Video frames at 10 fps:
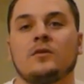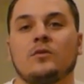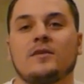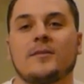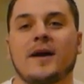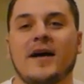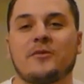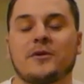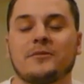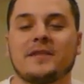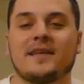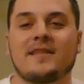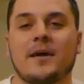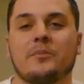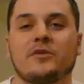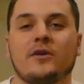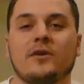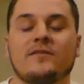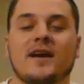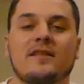What's up, guys? Welcome to this episode
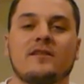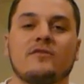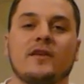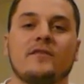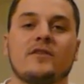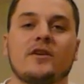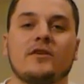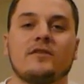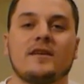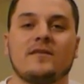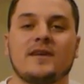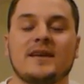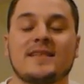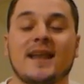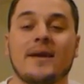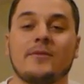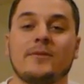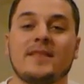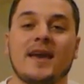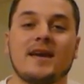of Texas Redfish Hunter TV. Today I'm going
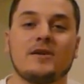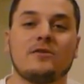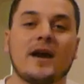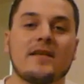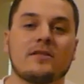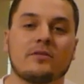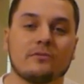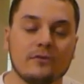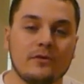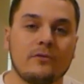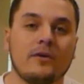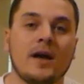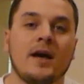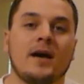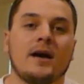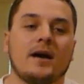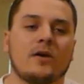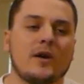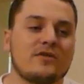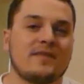to be taking you guys through
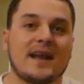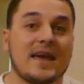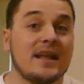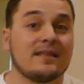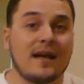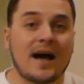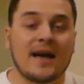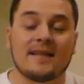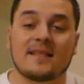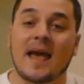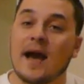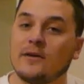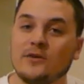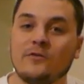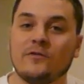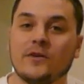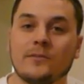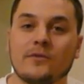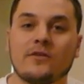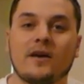a question that I get a lot, and that's how do you
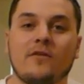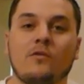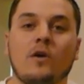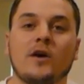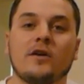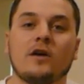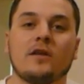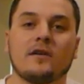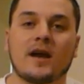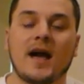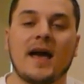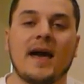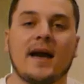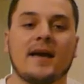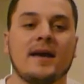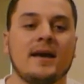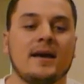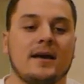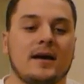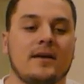film yourself while you're on the kayak?
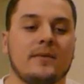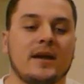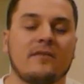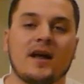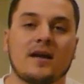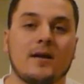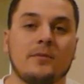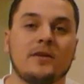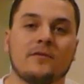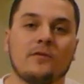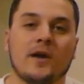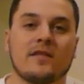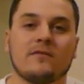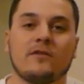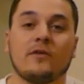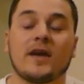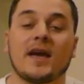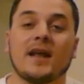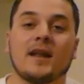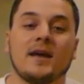And I've got a couple different ways of doing
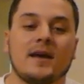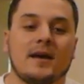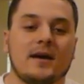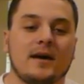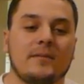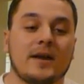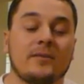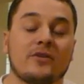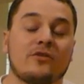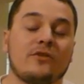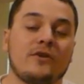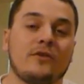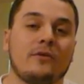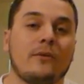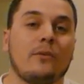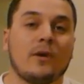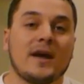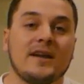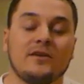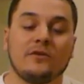it, and I'm going to show you what
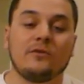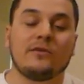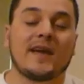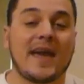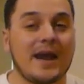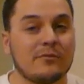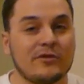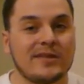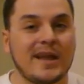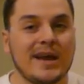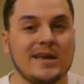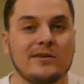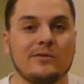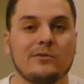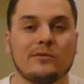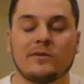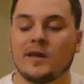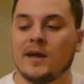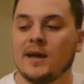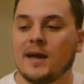I do, the cameras that I
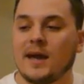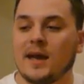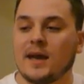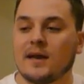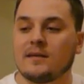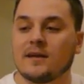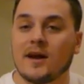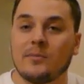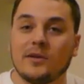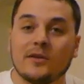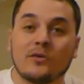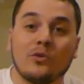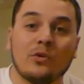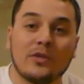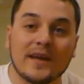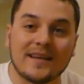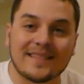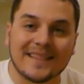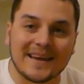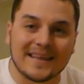use, and a couple other cool
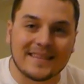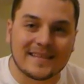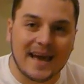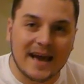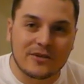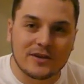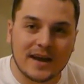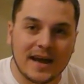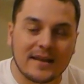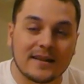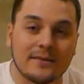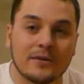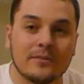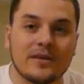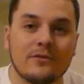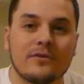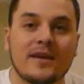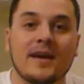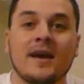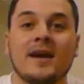things like this action hat that I'm going to be
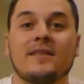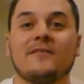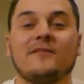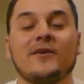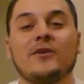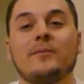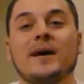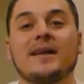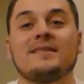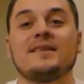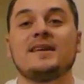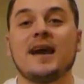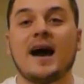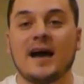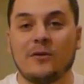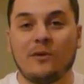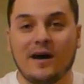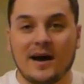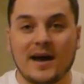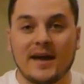using to film a
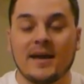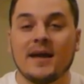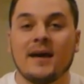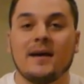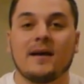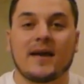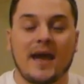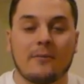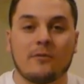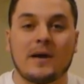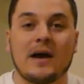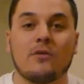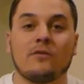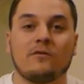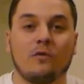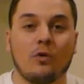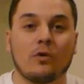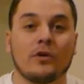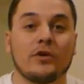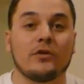DIY camera mount
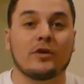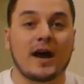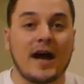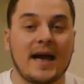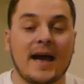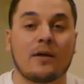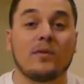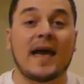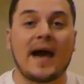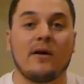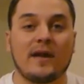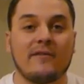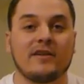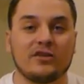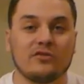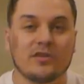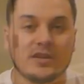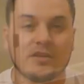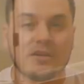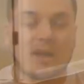for your kayak without having to drill into your